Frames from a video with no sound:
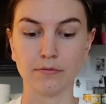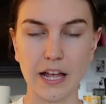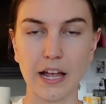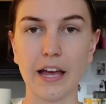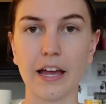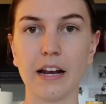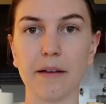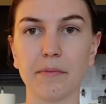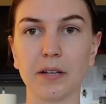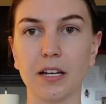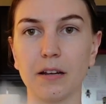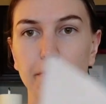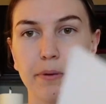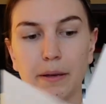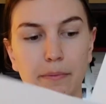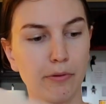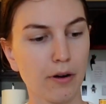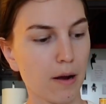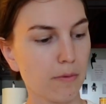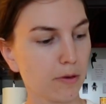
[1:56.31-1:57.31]
And I'm gonna be
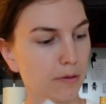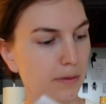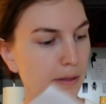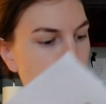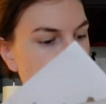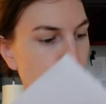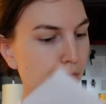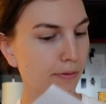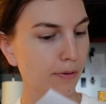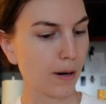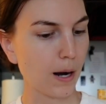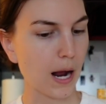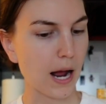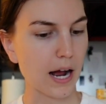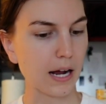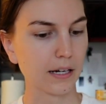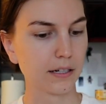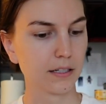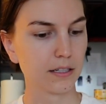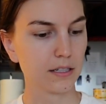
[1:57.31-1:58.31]
probably
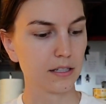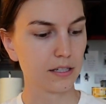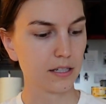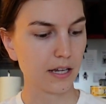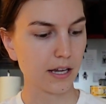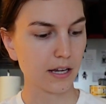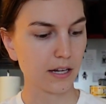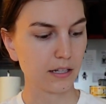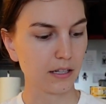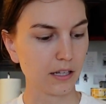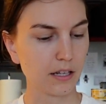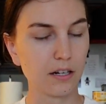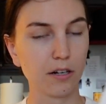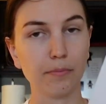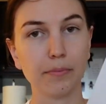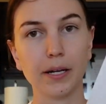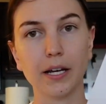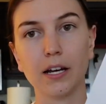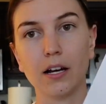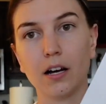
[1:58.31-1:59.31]
practicing a little
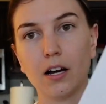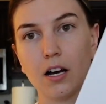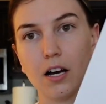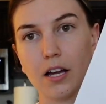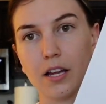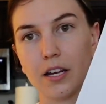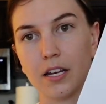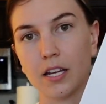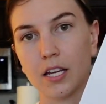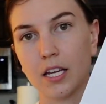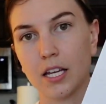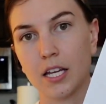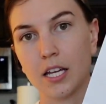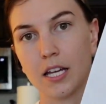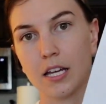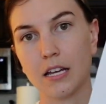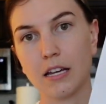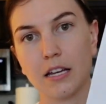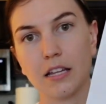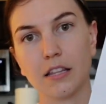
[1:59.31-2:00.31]
bit on
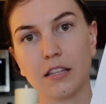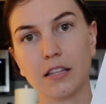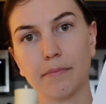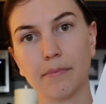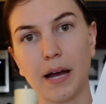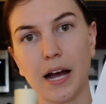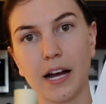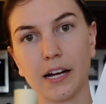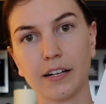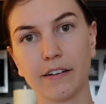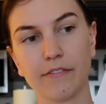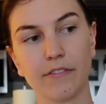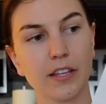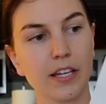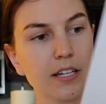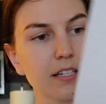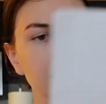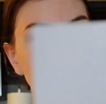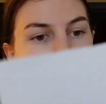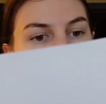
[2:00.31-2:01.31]
the back of
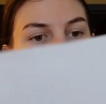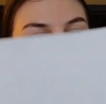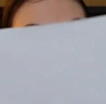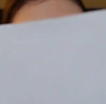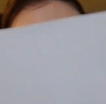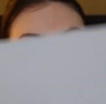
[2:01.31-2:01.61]
this